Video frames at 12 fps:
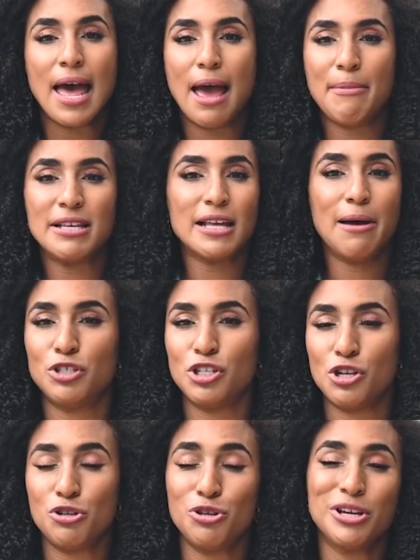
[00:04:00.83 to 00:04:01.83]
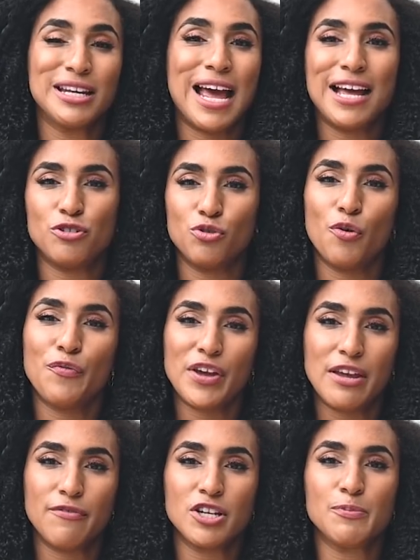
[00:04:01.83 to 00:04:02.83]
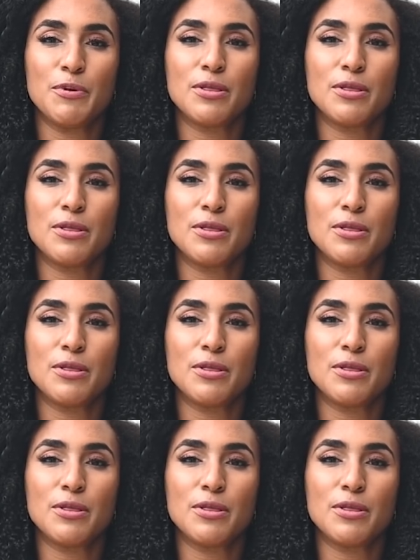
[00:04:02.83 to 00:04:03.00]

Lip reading: It's to you. You can add your favorites,